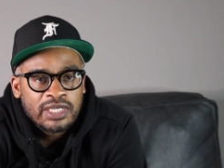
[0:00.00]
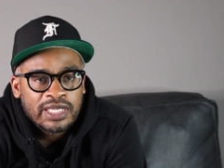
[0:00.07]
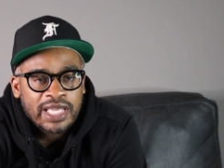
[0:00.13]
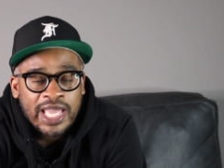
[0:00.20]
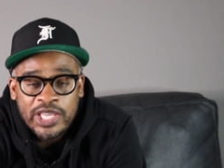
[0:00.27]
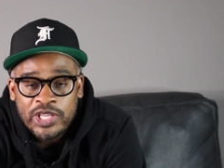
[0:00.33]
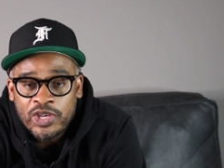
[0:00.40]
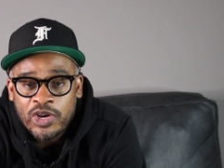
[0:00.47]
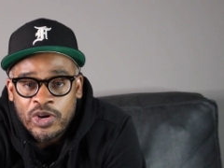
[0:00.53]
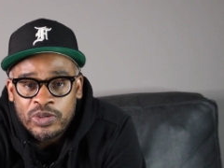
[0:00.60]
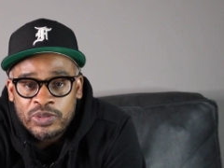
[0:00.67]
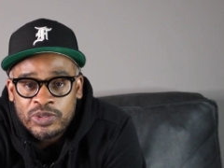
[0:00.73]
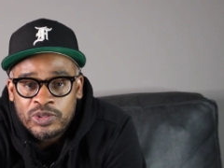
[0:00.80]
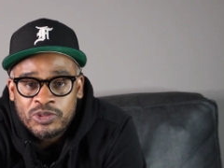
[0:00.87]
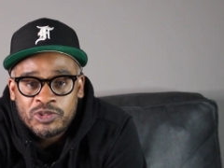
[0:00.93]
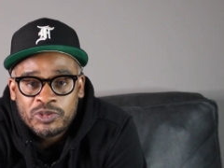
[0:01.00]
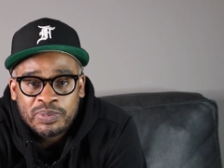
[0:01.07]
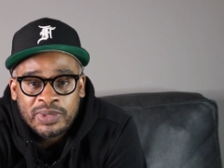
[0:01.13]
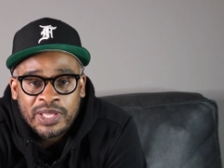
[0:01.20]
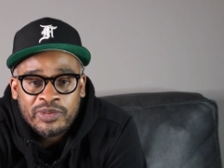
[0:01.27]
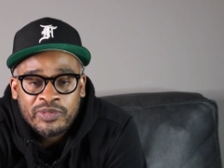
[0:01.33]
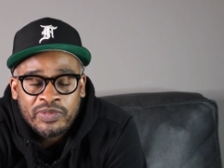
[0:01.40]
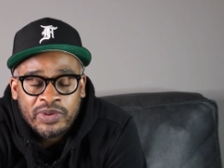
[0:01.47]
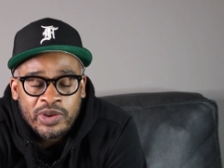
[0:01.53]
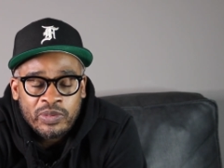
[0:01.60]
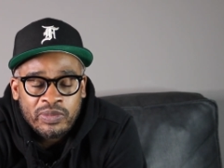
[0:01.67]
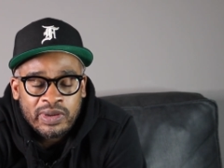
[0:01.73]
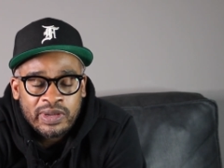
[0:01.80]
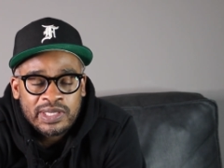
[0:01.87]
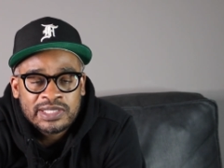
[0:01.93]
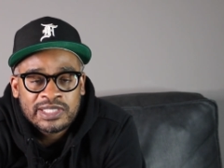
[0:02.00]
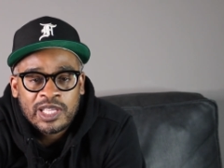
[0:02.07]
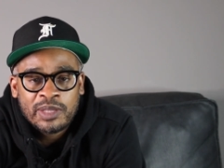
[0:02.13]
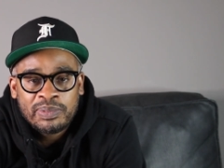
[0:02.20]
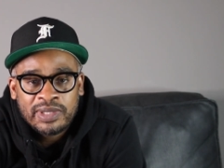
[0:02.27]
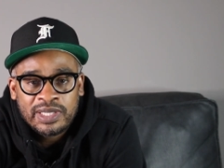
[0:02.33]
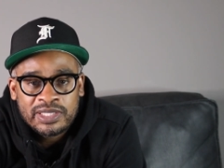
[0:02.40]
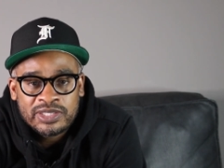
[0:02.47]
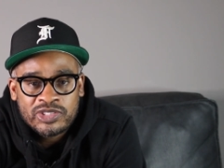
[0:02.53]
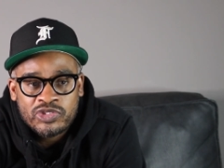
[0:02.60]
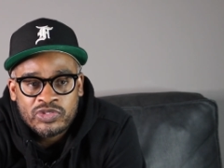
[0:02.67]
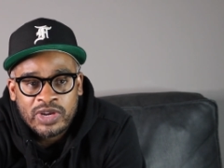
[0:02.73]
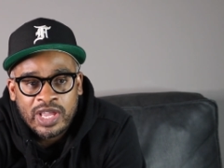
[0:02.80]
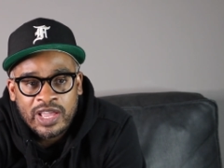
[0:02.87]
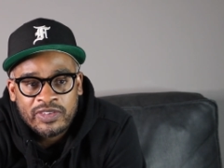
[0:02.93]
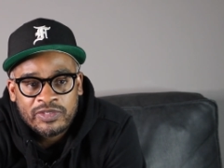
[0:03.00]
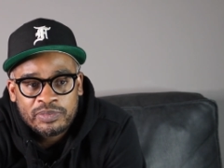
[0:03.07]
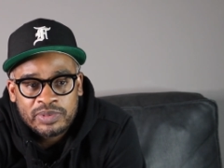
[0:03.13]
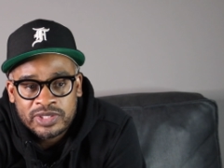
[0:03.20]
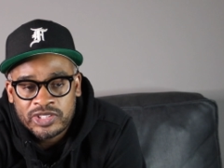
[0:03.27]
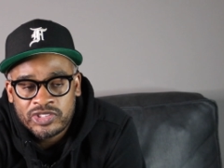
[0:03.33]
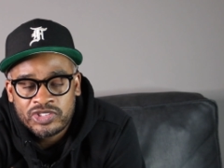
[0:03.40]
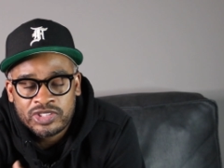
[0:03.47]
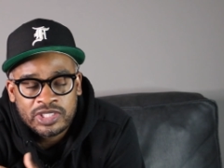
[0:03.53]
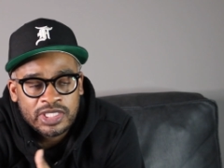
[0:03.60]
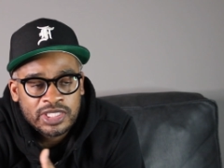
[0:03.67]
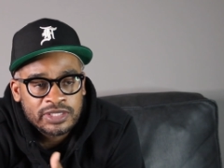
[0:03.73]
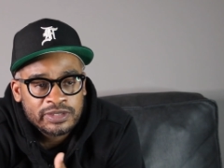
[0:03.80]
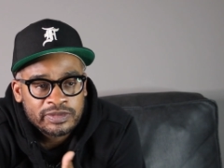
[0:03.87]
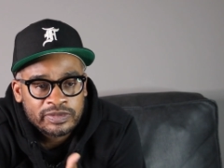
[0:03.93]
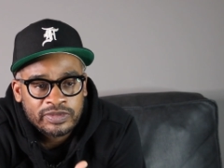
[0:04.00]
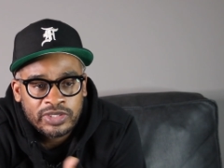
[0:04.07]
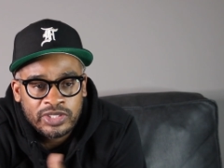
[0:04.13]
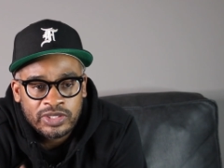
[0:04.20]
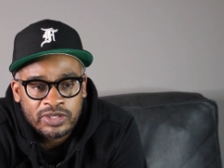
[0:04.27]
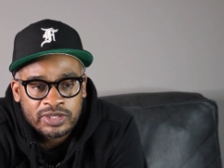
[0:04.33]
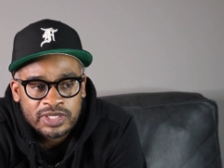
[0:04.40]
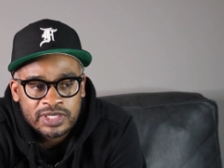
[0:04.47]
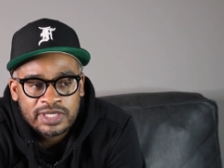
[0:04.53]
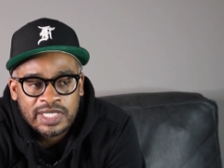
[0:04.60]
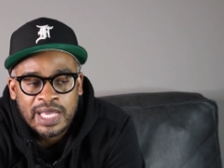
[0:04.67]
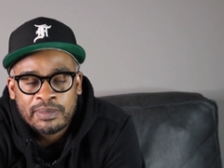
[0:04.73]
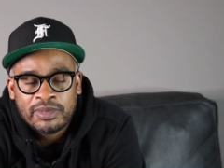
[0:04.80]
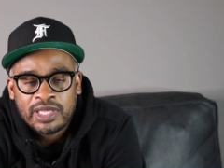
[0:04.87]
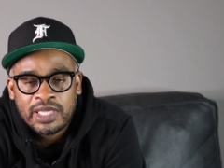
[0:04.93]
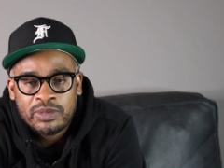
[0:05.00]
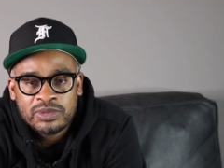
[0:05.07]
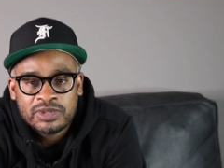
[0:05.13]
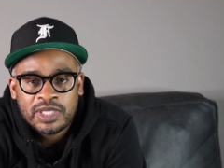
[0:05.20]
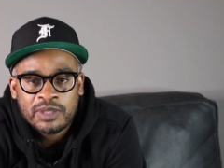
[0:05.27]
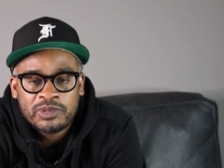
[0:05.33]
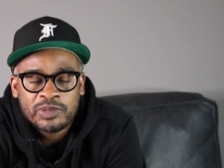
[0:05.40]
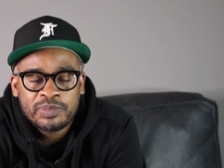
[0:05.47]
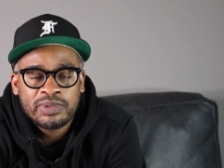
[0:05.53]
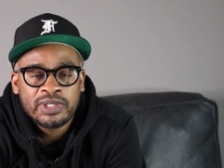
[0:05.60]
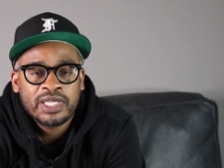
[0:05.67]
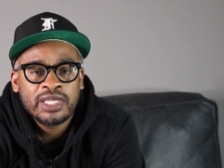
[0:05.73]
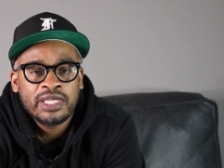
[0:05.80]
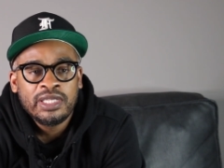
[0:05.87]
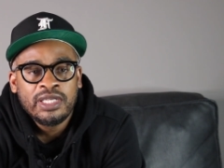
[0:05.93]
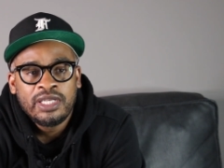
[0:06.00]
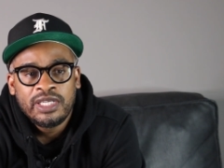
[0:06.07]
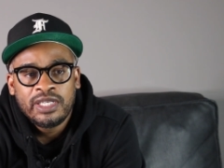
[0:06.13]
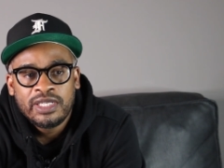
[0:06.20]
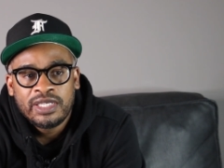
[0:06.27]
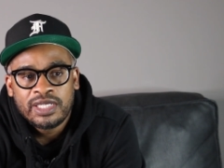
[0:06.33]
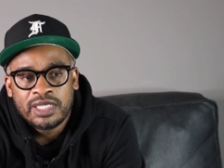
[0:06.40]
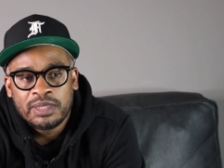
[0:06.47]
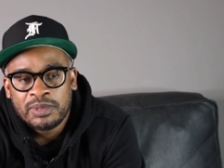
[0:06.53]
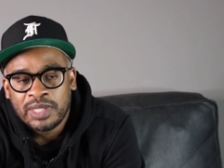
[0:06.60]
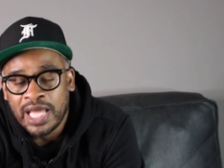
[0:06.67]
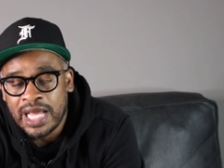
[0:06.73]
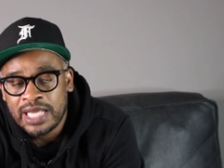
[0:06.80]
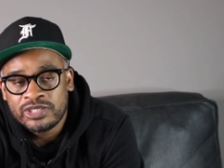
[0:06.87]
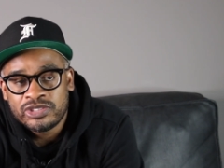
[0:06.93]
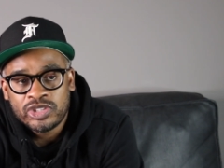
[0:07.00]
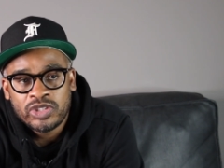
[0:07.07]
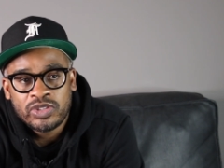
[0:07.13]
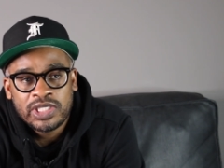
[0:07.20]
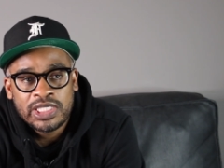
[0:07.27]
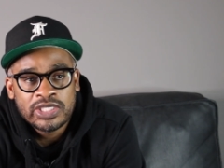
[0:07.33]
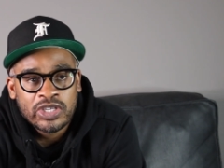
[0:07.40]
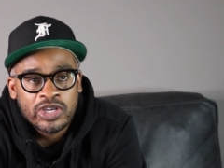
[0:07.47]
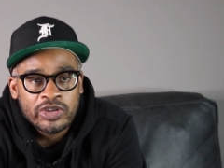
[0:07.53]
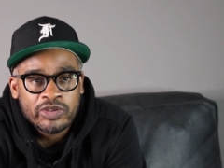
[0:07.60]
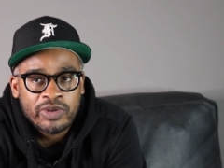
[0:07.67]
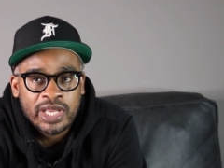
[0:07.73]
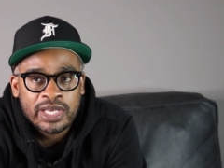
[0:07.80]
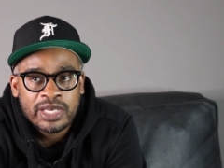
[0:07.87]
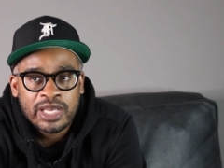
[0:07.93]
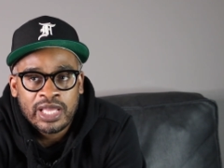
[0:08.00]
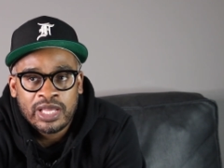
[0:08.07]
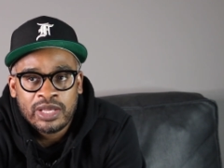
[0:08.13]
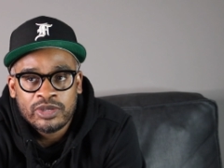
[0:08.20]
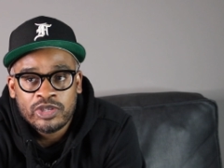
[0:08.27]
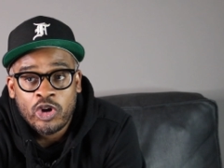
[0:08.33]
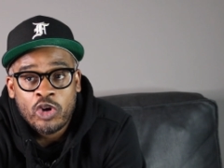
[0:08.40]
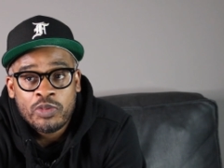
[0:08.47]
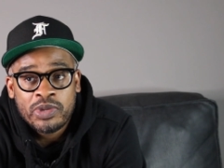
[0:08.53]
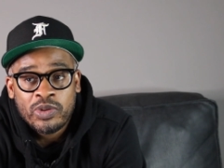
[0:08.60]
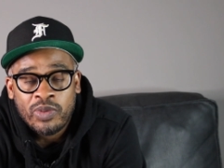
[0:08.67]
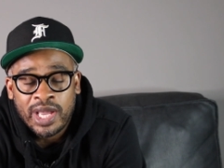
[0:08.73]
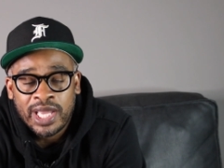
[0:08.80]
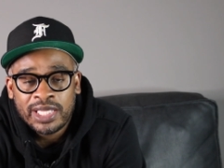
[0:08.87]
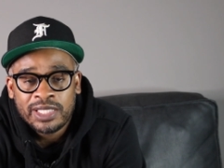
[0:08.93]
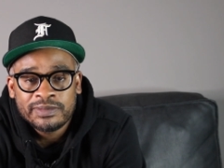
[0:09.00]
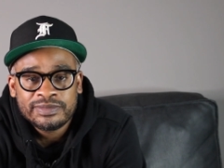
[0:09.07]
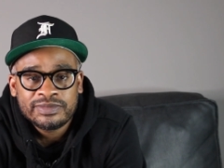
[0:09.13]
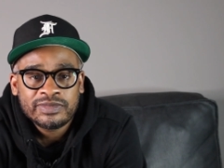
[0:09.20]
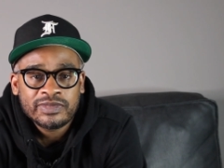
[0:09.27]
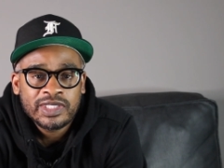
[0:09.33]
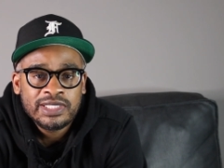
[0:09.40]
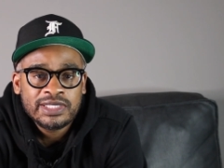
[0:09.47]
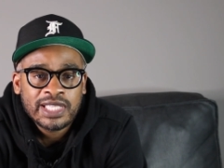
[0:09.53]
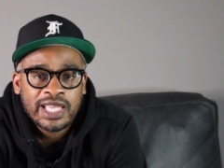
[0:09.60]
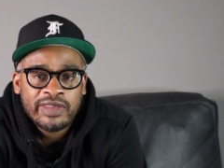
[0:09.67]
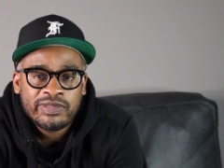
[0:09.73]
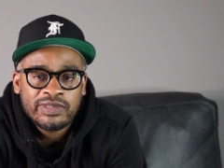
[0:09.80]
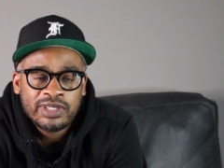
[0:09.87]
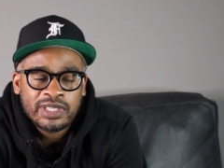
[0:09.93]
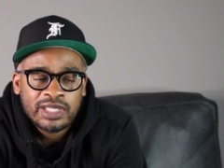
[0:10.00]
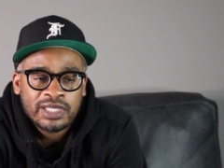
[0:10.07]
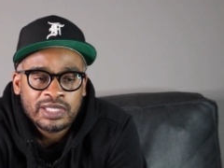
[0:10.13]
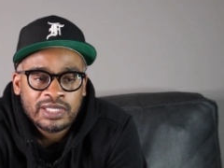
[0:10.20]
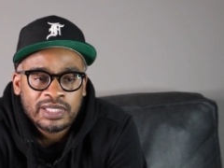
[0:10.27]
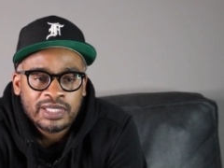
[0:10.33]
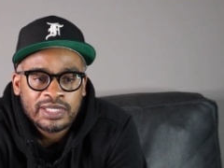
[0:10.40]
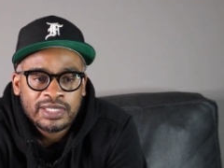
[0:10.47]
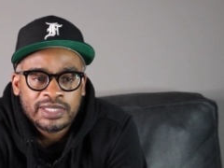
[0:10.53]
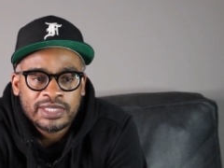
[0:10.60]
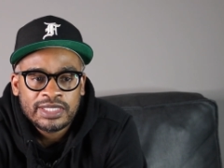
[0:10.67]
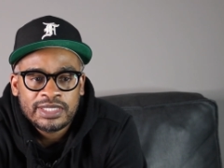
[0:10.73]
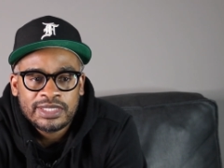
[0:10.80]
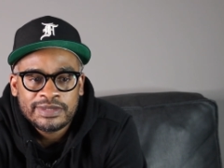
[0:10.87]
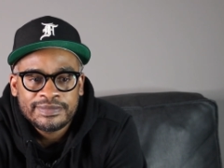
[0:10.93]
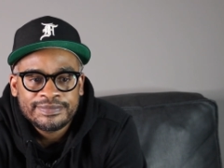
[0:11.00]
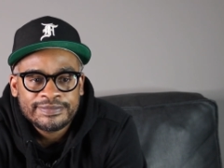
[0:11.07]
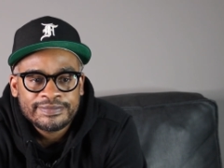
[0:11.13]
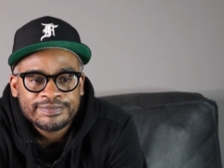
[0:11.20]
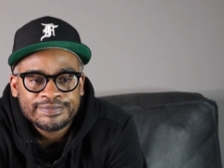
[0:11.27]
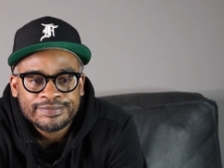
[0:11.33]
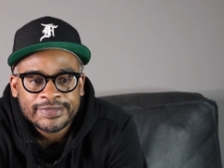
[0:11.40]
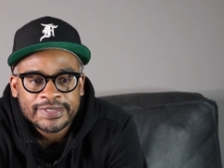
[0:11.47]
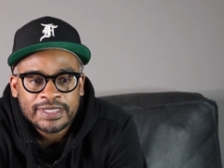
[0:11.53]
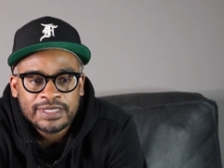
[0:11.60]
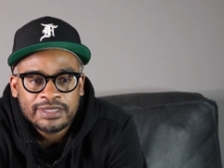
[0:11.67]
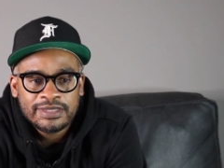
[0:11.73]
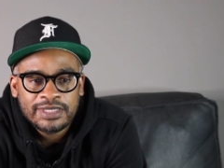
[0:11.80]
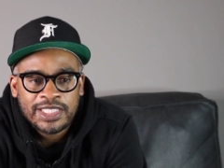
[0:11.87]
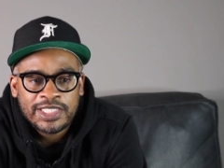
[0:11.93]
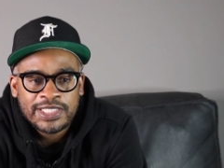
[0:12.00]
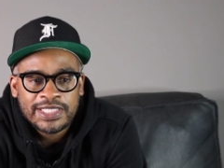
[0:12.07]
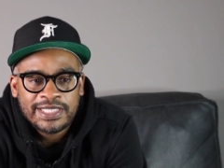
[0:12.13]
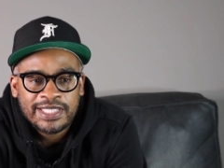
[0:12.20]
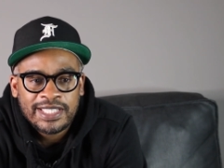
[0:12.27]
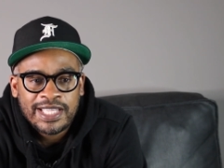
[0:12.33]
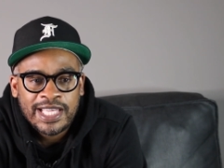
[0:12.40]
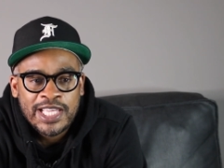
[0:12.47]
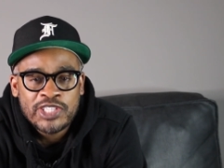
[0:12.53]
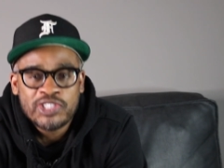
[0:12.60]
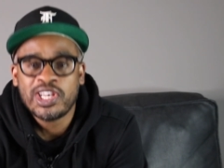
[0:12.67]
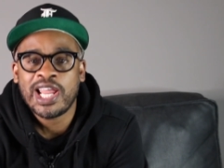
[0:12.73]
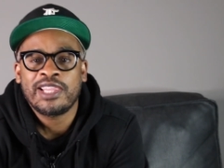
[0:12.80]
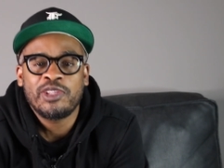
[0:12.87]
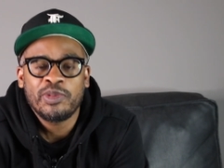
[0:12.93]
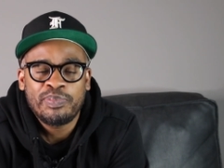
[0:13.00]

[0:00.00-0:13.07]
Ayo, who's played very well. He's outplayed his draft position and, you know, this time that he was able to play. Um, Lonzo, he's hurt right now. Kobe White, he's having a, a he he's not the